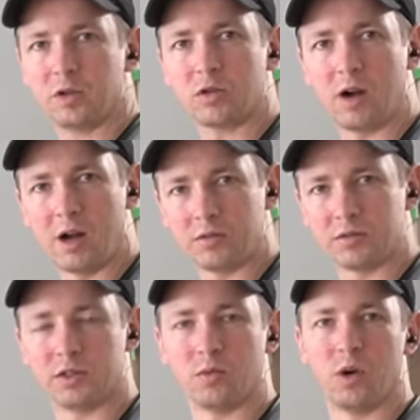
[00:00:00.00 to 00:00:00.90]

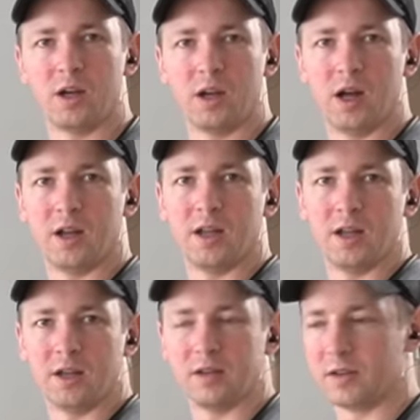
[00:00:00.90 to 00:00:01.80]
crowns and whatnot
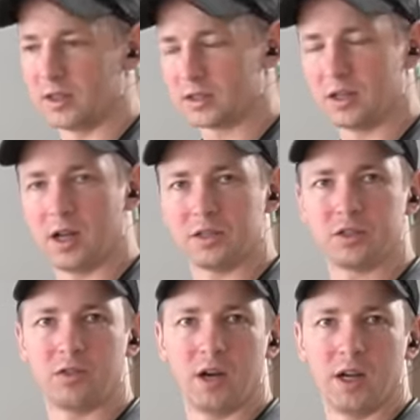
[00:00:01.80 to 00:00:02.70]
in it and it's not
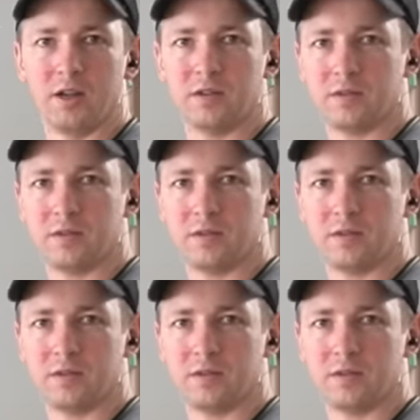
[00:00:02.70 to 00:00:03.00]
straight.